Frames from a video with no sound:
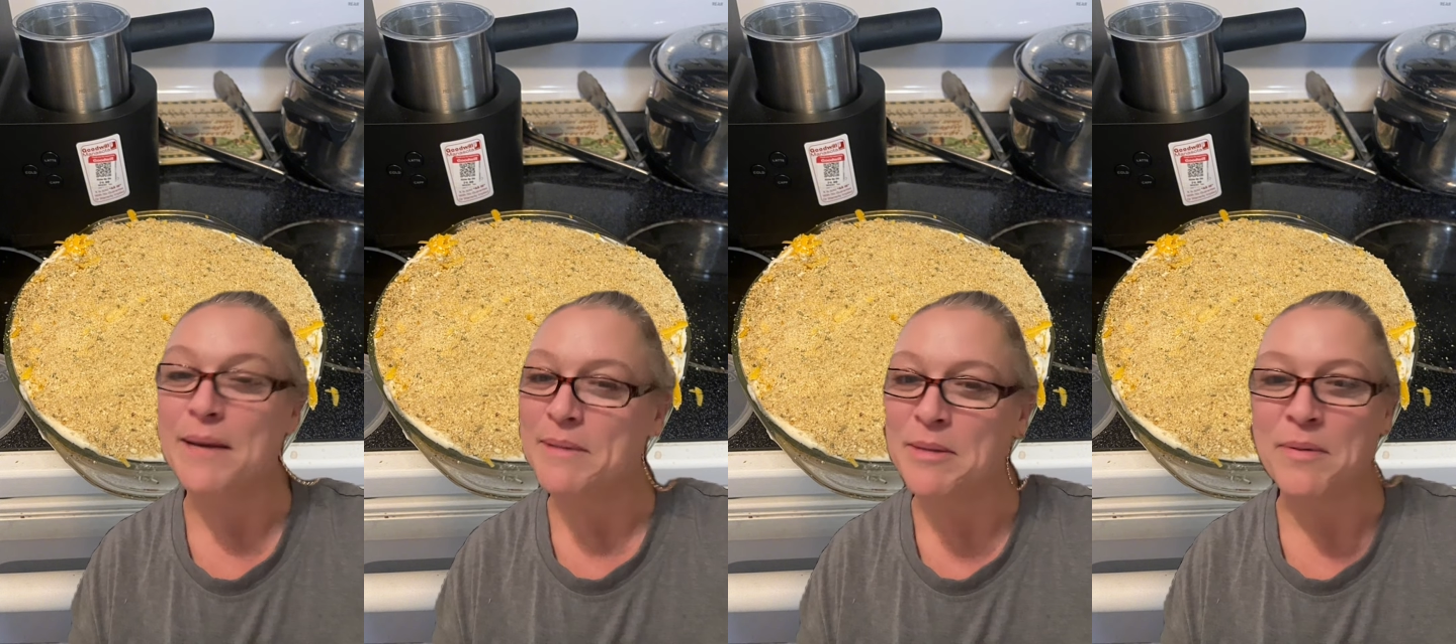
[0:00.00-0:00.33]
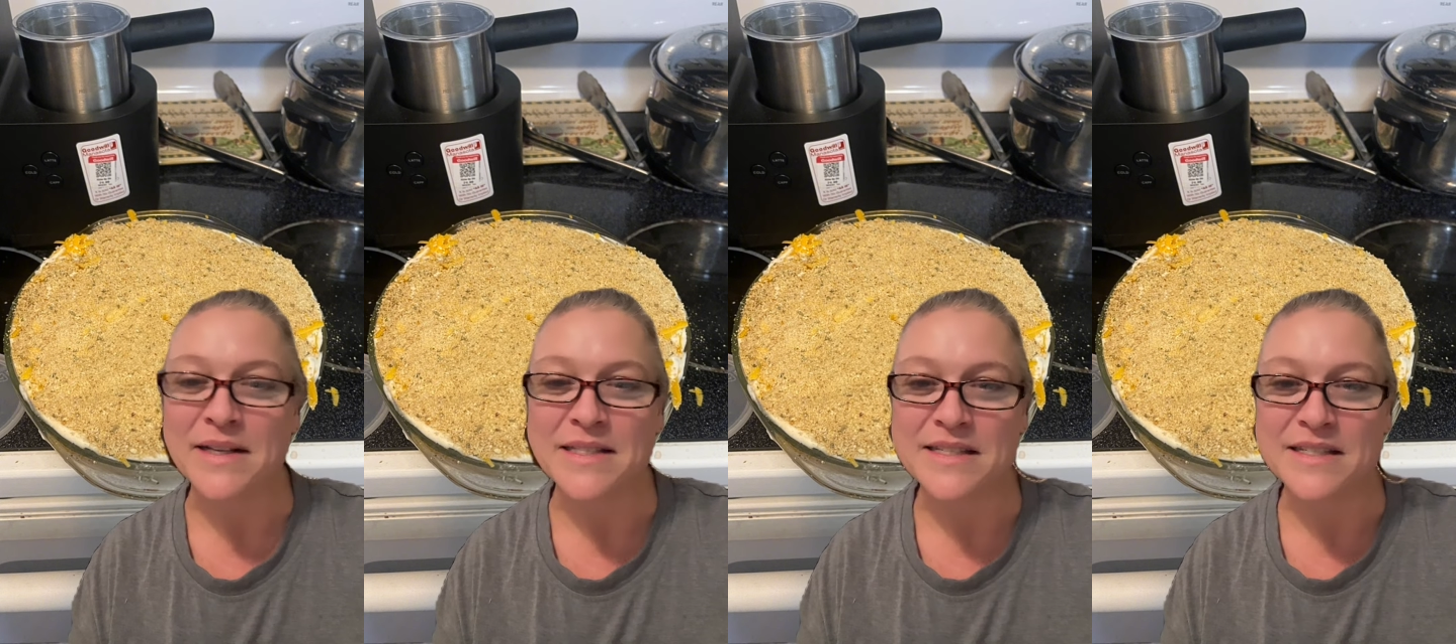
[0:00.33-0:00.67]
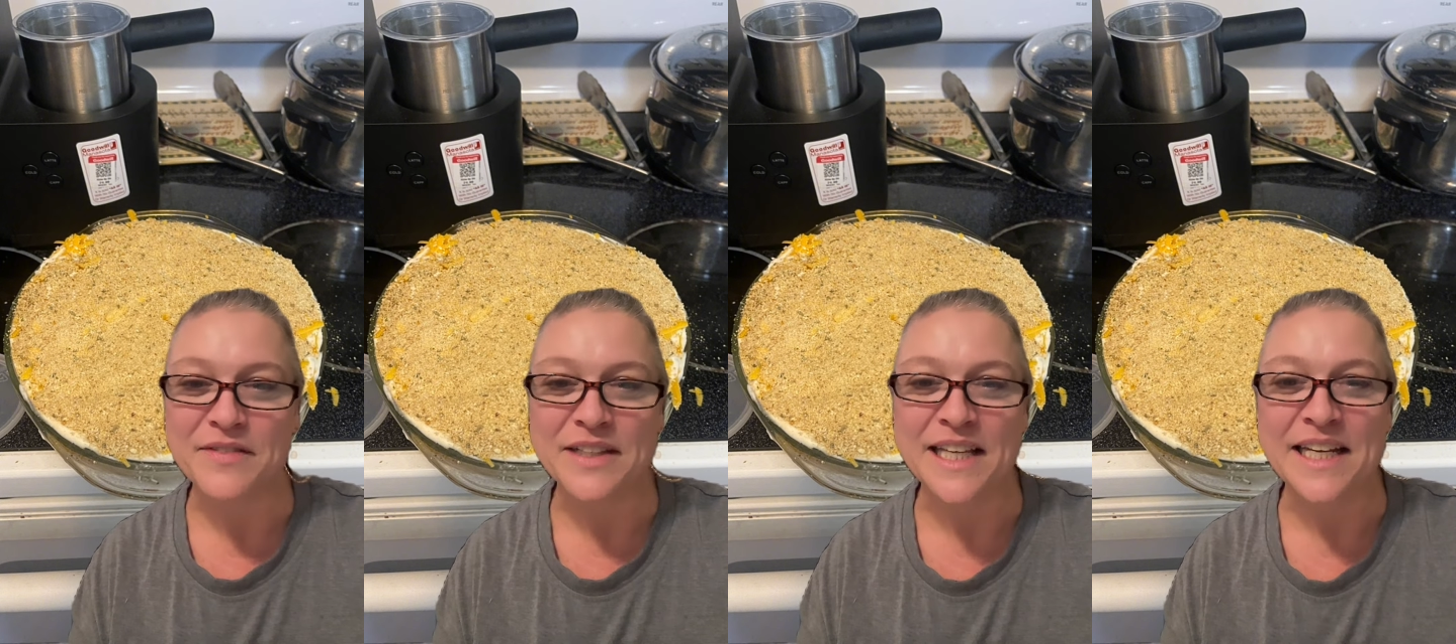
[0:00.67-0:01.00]
I'm in the process
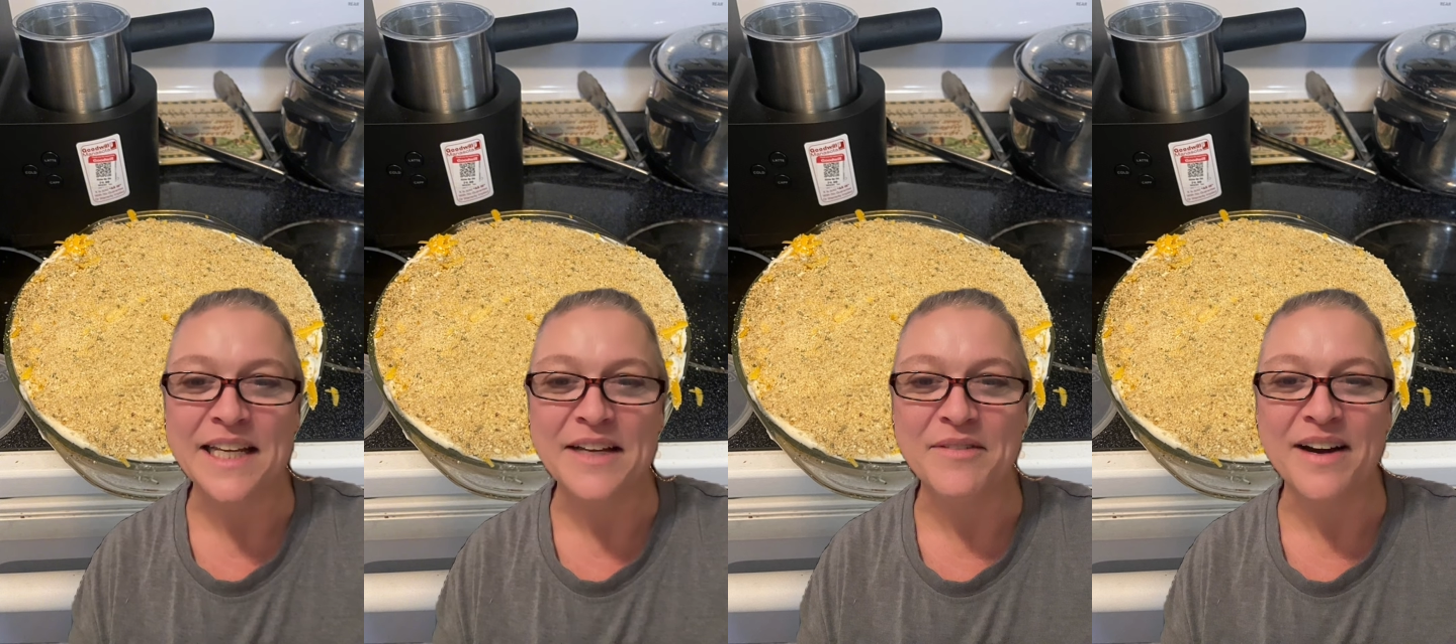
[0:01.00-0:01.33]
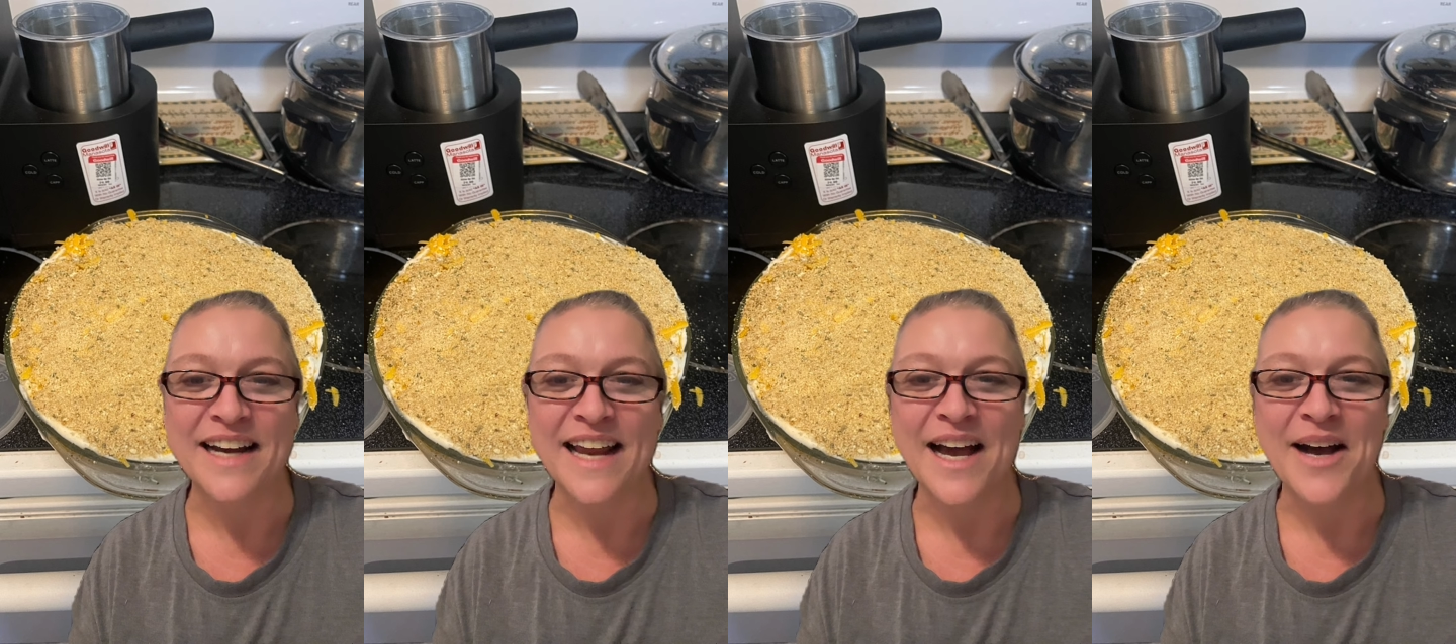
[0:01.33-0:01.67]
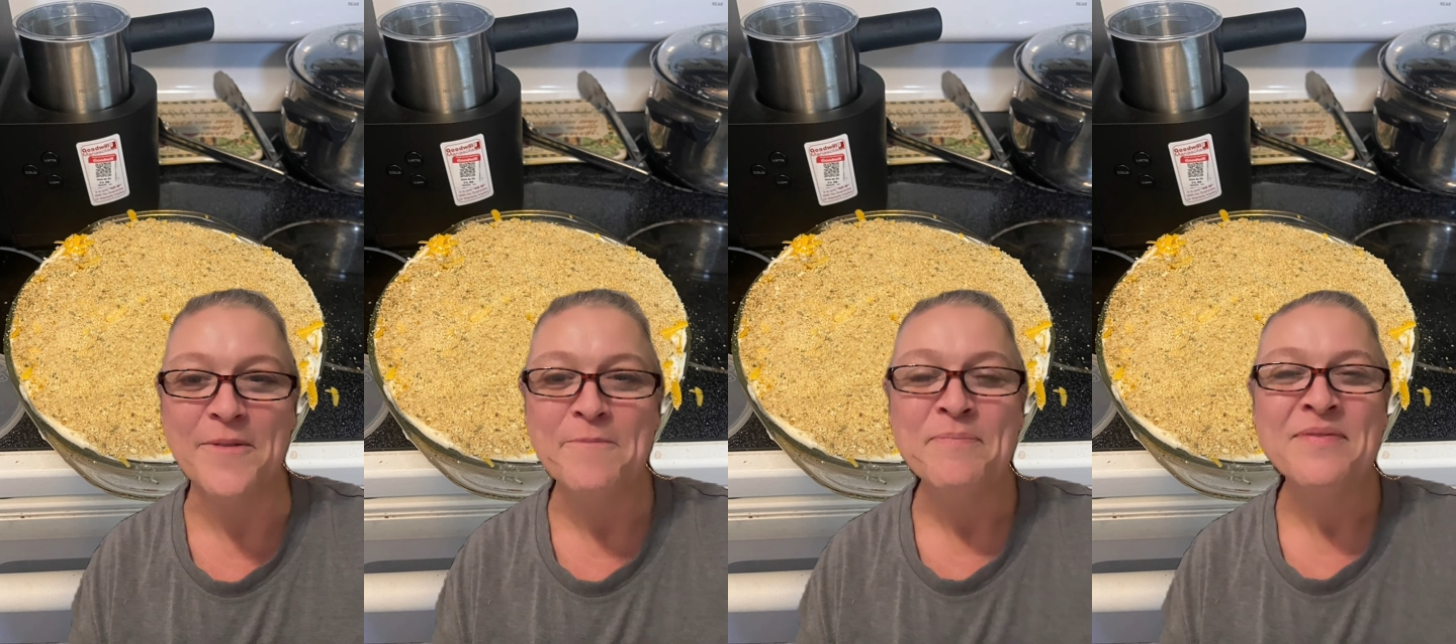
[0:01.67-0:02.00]
of cleaning it right
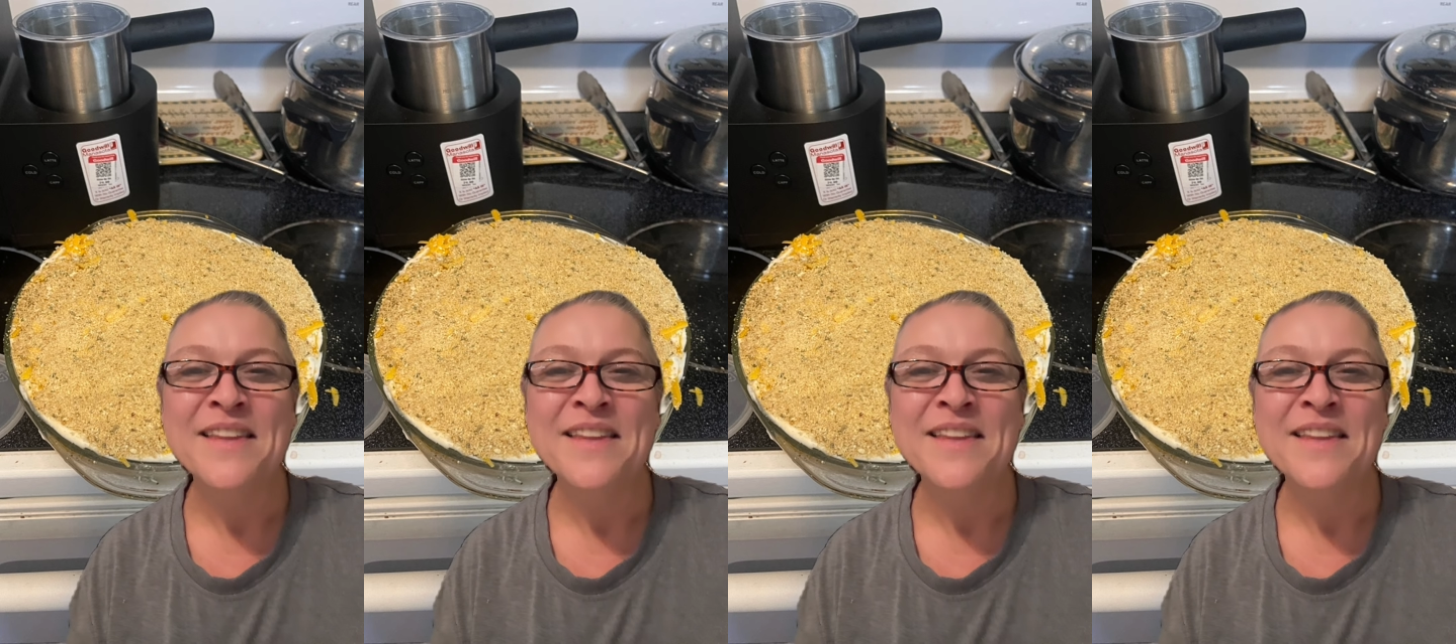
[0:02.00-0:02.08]
now.